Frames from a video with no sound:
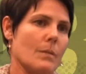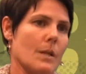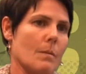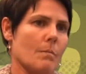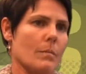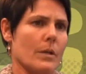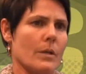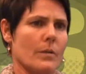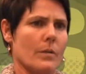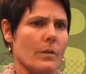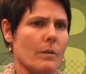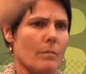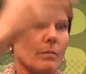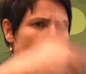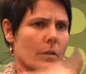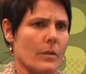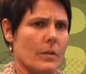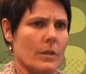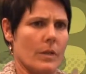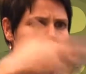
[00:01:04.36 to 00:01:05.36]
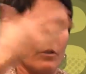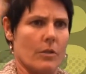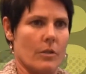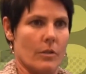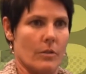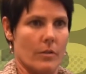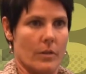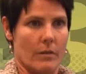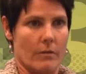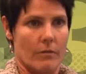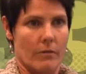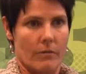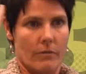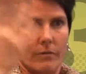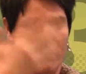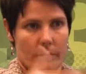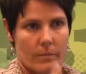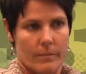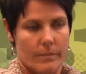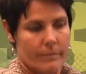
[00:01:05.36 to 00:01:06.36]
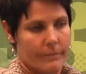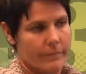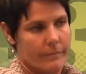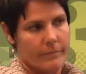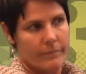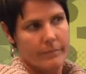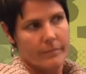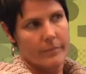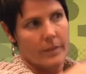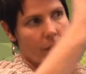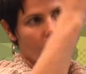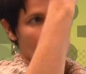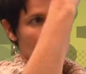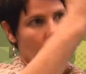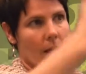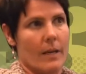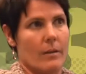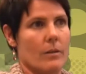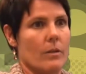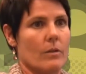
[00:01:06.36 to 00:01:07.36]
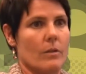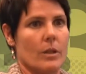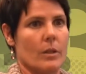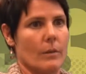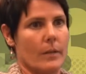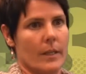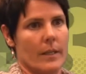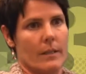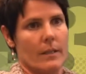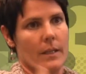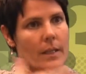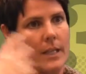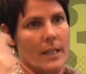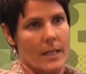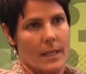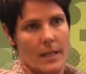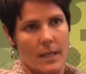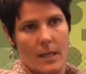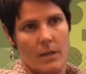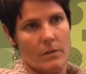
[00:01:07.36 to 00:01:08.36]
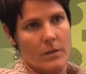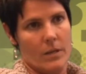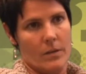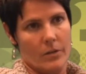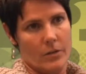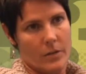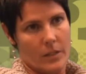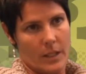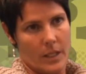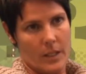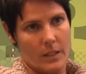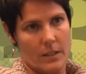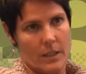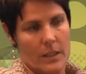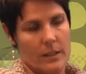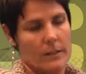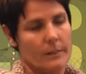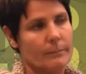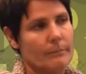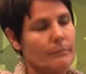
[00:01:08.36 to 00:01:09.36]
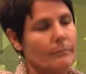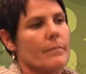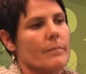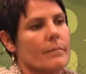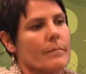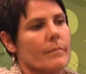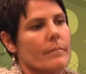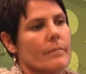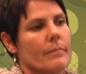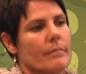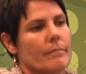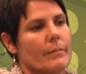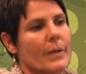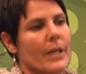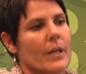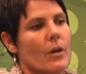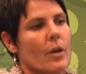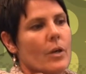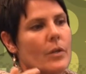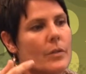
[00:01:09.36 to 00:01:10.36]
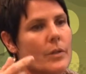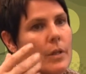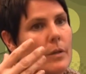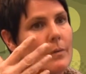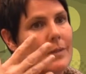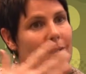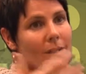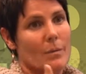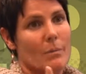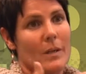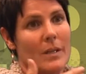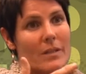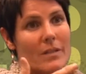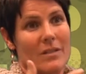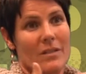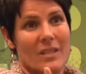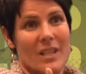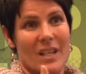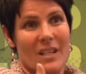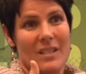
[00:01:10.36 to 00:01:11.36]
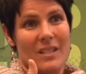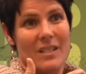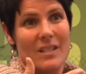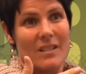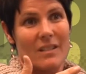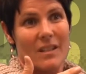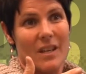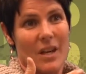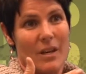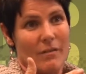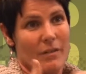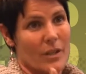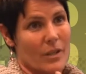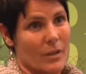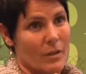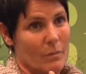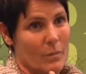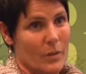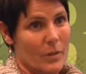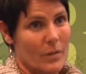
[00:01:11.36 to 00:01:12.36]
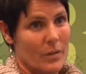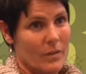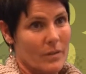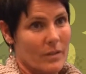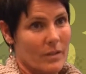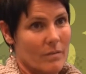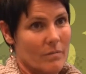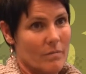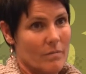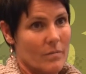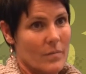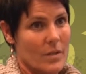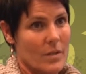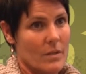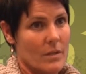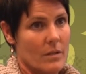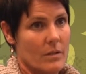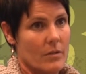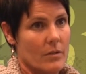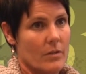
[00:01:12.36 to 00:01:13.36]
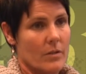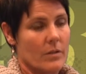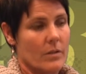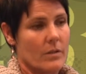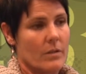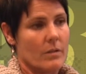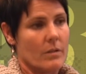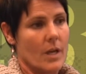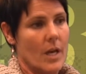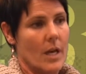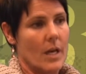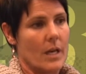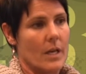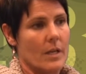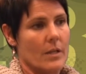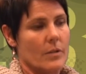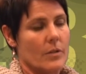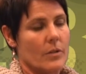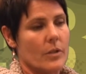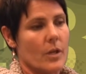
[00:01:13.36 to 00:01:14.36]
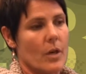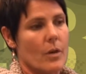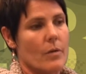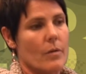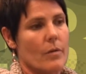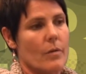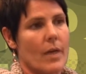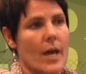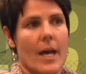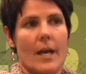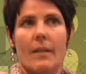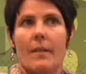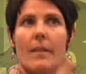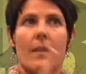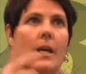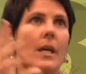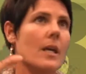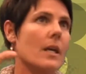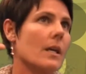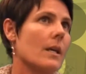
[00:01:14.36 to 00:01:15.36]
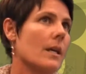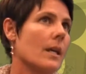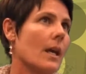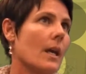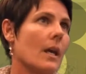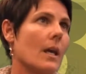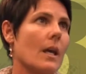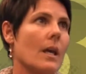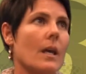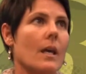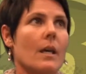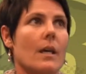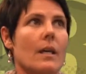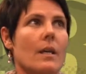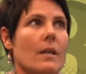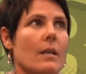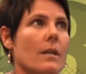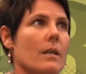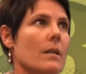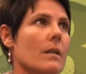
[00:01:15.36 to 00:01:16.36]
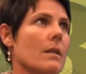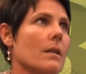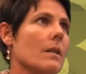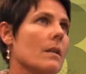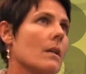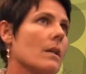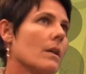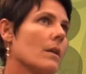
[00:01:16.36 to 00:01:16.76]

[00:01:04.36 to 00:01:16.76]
numbers and procedures of here's how you do it and they don't understand it. But also a deep understanding of our number system so that they can